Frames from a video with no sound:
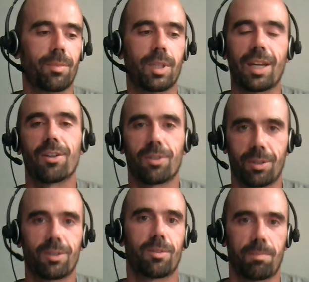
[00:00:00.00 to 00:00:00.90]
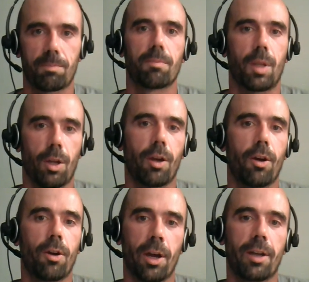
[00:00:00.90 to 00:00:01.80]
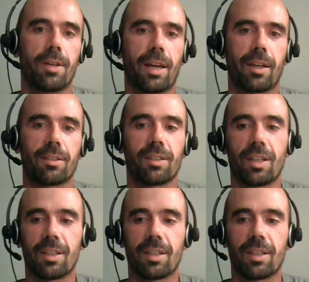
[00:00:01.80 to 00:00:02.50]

get us ahead, I guess.